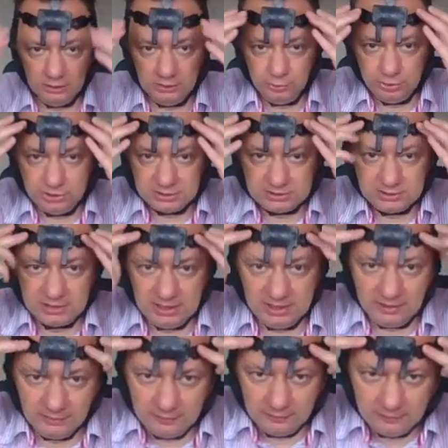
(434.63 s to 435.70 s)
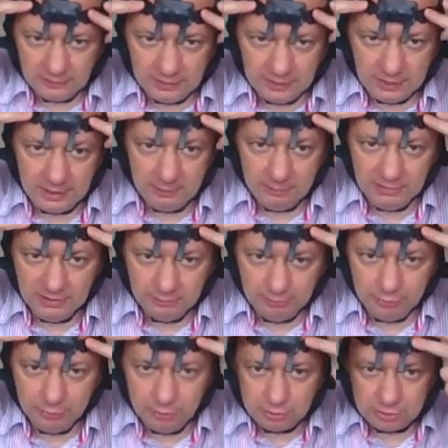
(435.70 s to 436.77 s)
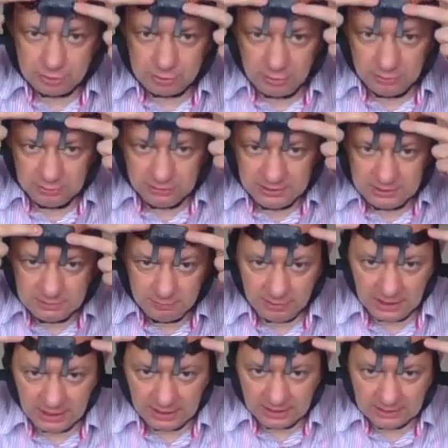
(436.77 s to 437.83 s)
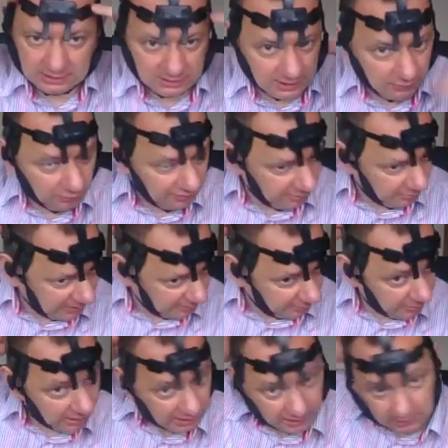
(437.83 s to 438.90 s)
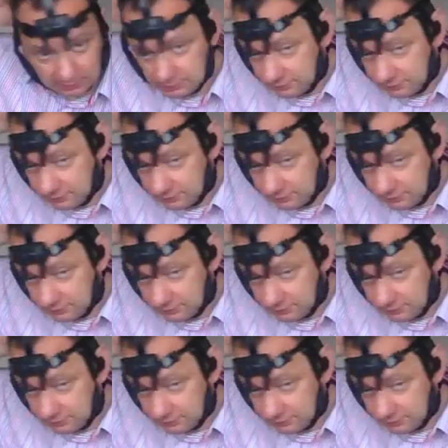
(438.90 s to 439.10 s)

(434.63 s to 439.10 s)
You just can a bit push on these parts and on the back part.